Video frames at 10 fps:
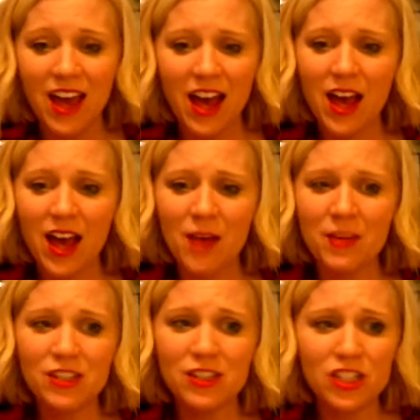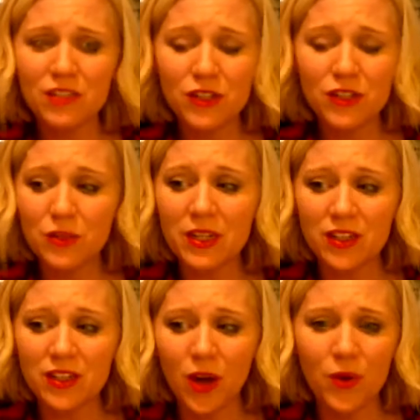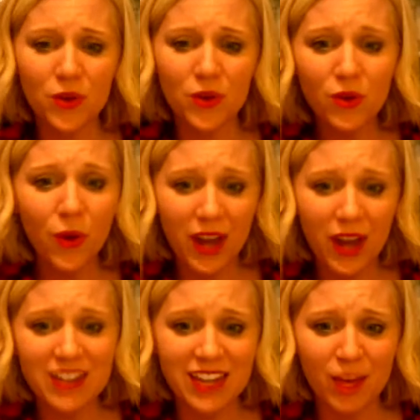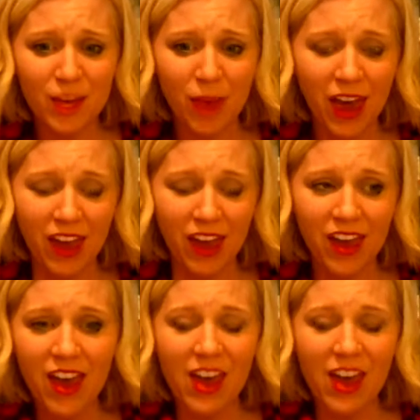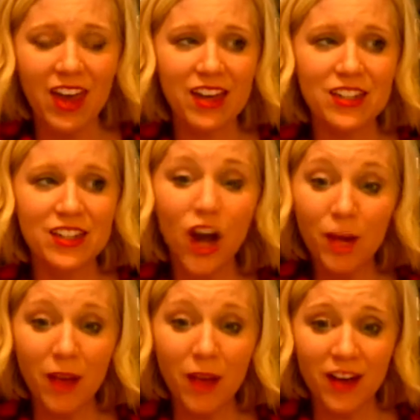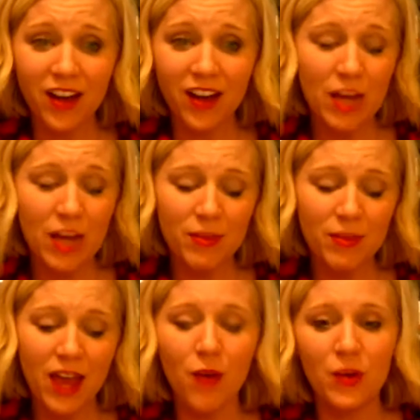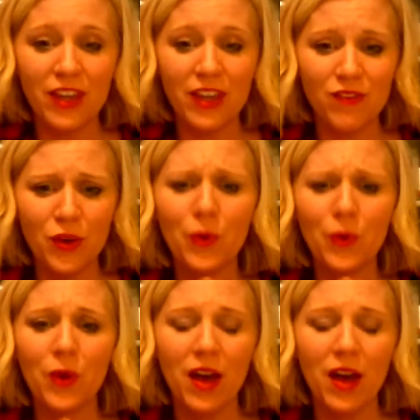And just for doing so, you can go ahead and take a bag, and Arbonne on top of that will give you